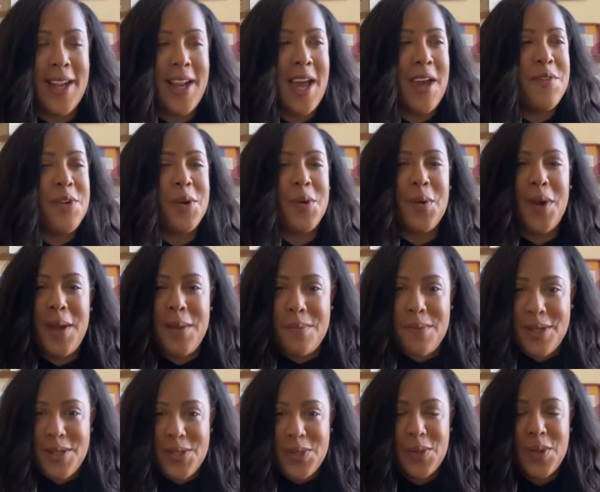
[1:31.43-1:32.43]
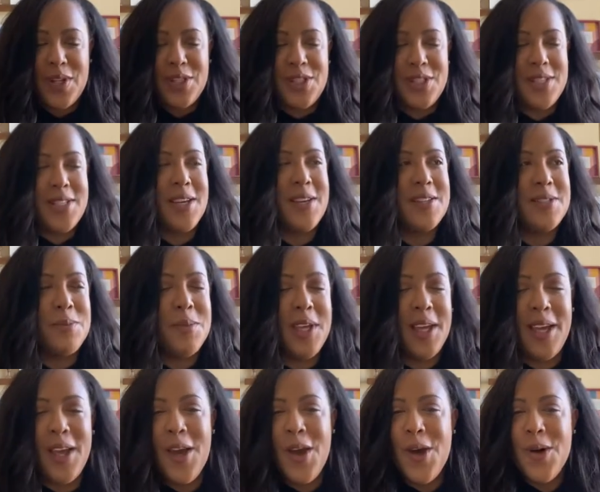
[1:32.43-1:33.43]
And I have a great mentor, and she tells
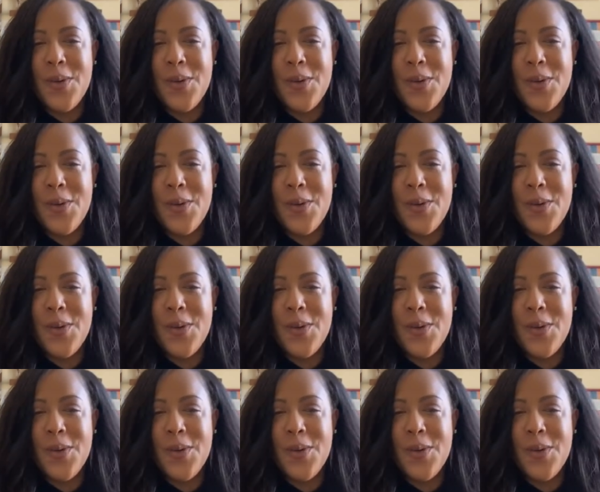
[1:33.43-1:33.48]
me,